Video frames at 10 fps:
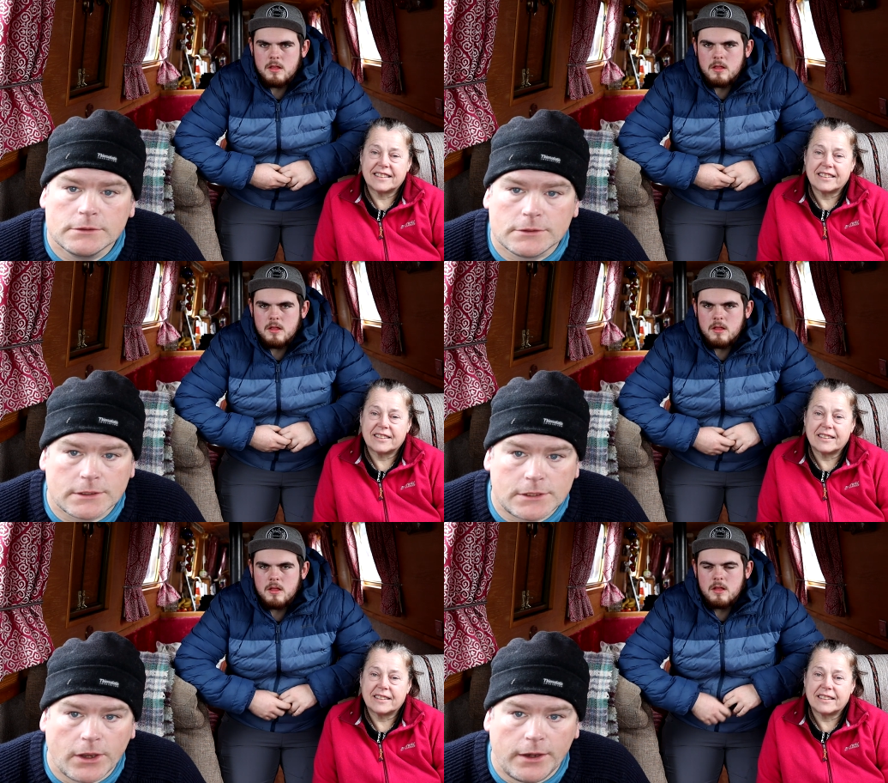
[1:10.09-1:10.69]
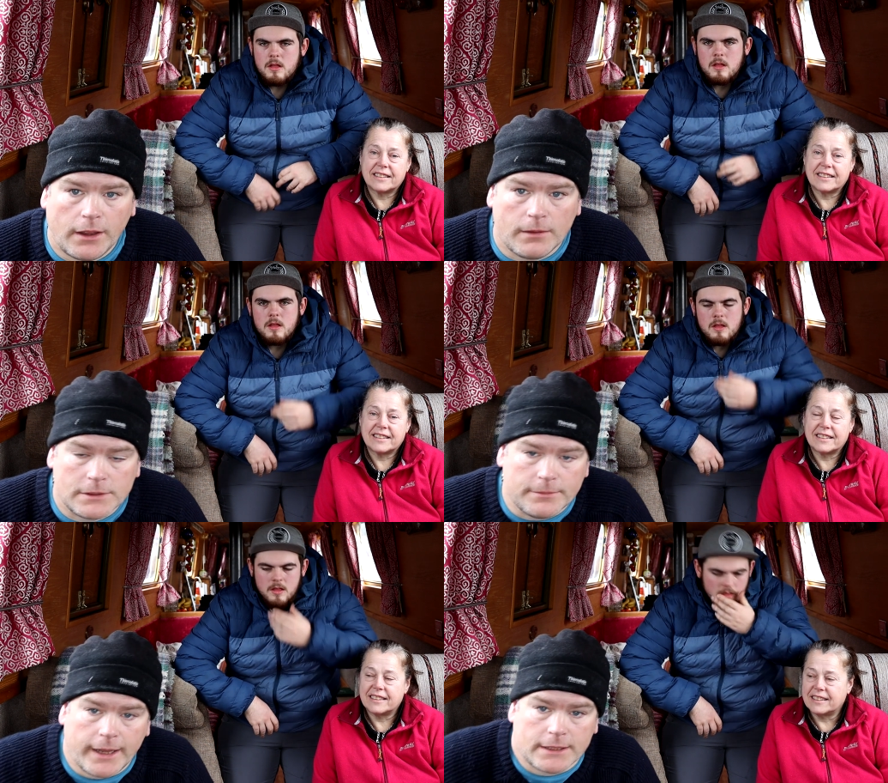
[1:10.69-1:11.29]
Speaker 1: So I tightened that
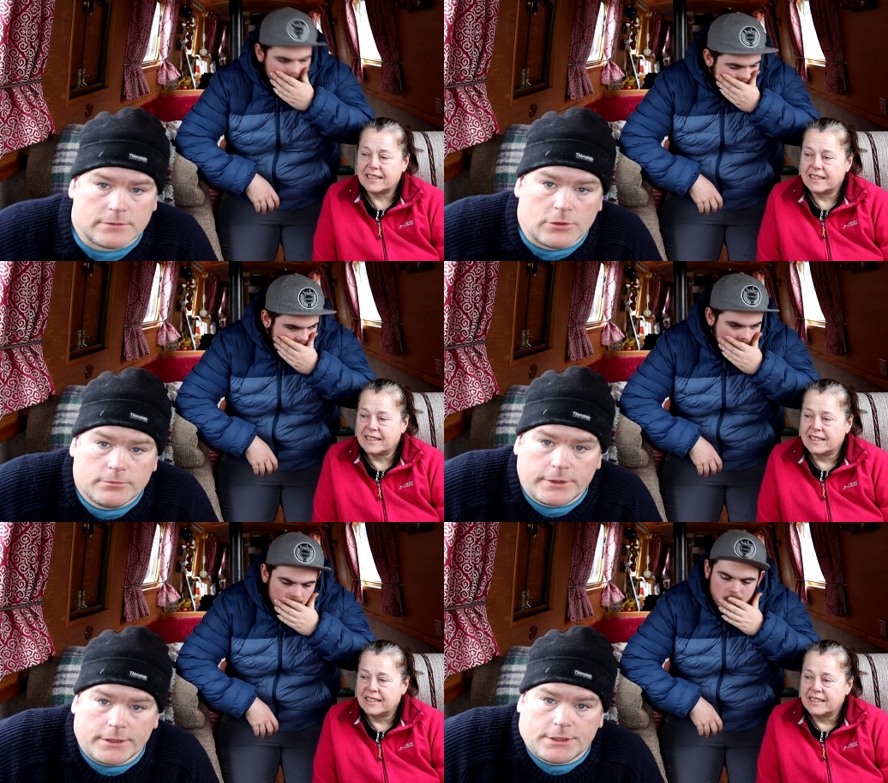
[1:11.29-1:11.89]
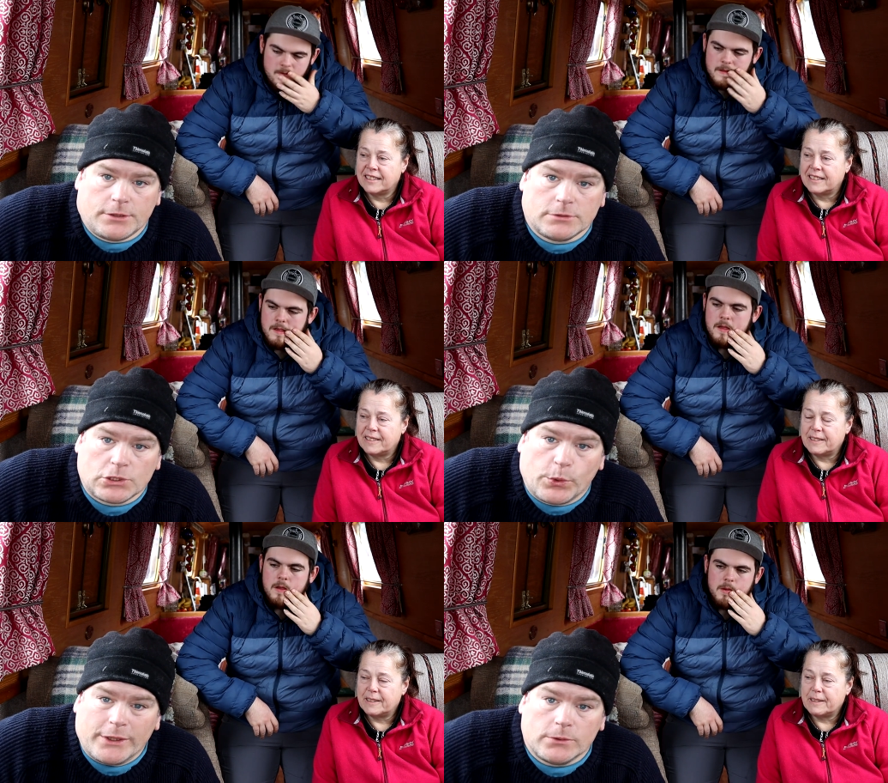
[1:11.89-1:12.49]
up to maximum, but it still
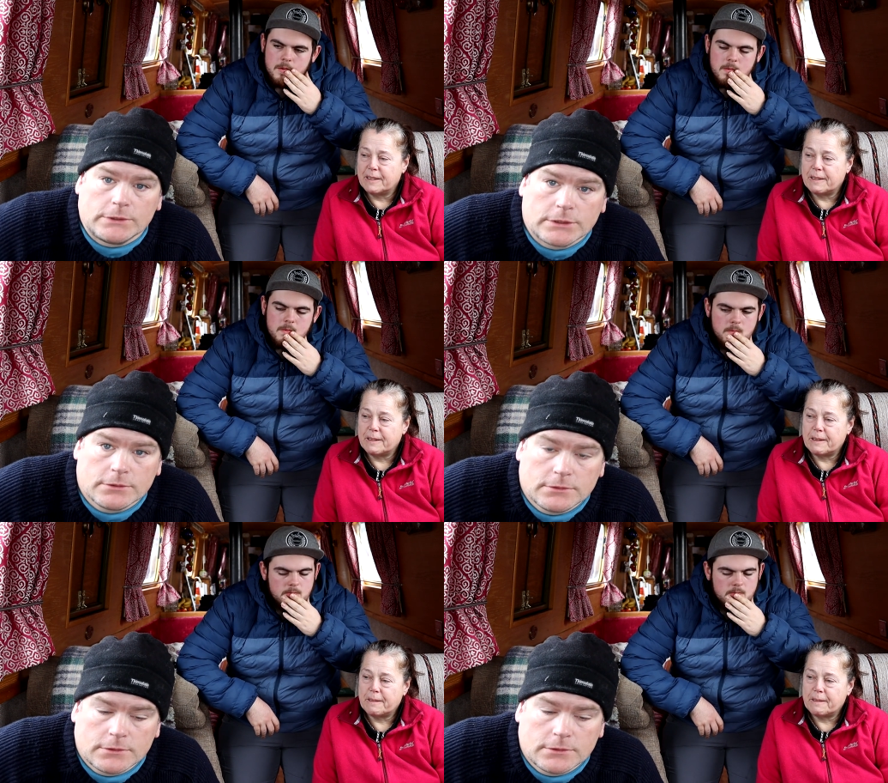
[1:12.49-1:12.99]
squeals.